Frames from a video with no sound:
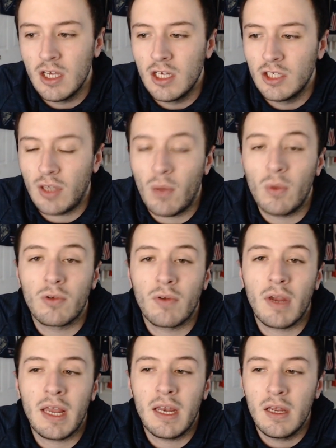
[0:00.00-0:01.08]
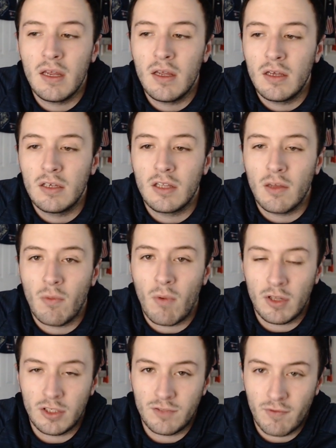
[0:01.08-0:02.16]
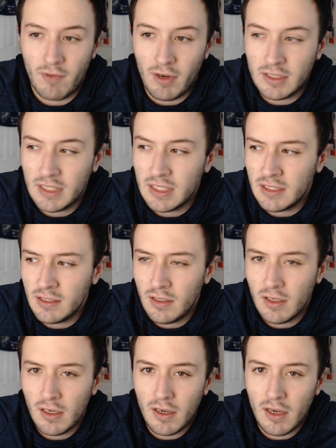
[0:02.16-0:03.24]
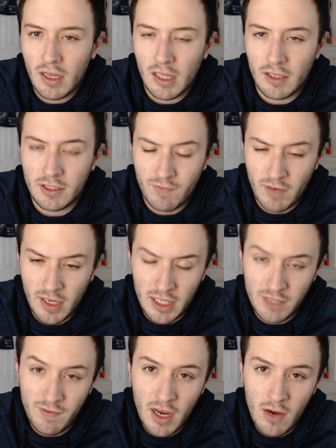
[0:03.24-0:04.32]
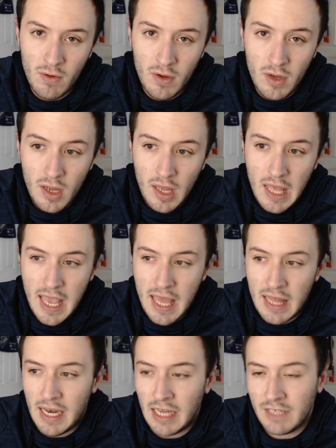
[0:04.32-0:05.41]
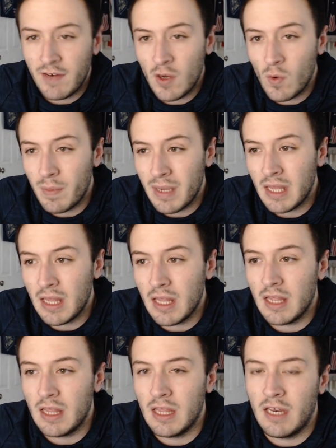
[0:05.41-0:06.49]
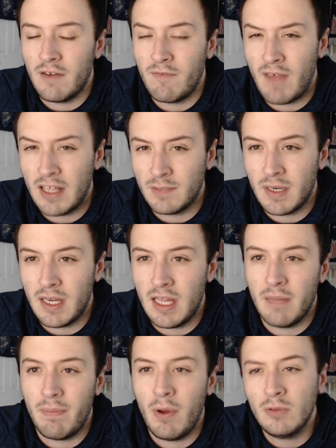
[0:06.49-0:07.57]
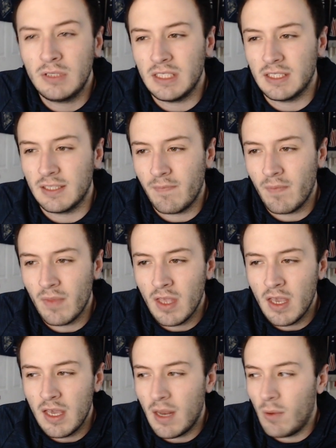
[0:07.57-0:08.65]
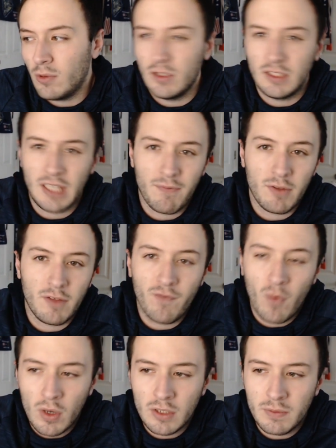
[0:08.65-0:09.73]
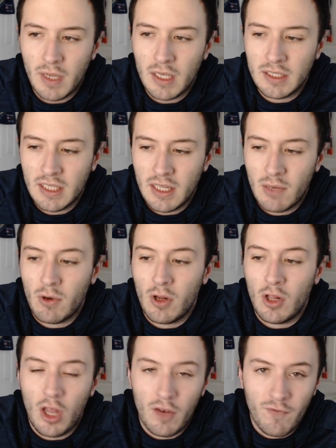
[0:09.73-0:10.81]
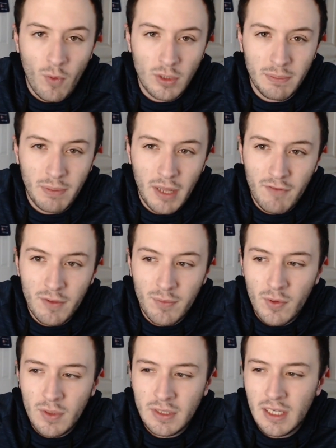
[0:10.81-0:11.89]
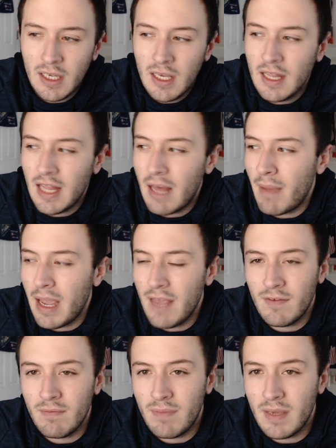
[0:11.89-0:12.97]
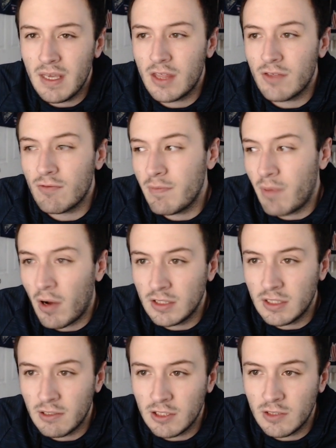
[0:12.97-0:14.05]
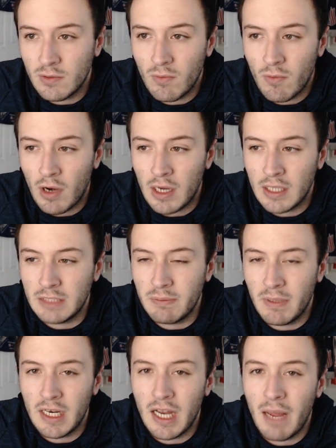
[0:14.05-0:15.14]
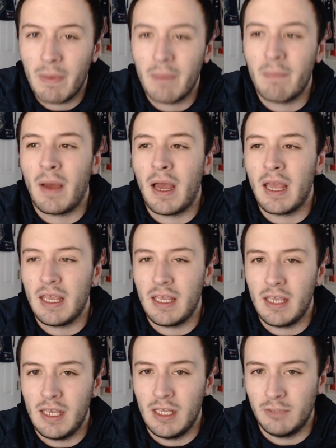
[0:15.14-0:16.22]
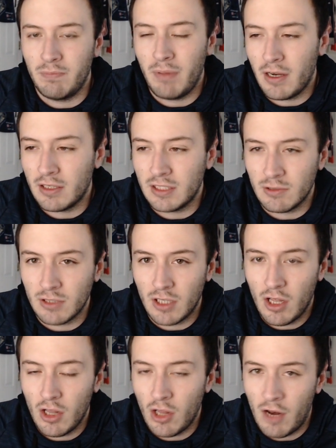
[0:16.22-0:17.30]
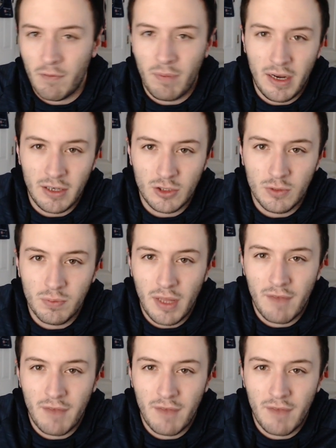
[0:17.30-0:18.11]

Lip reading: So I will grade the ones for regular season in this video, and the next video will be the defensemen in the postseason. I will do the same for the forwards because there were a lot of forwards that played for the Bruins. That might even be a 3-part series where I split it up by each player because there's a lot of players who play for the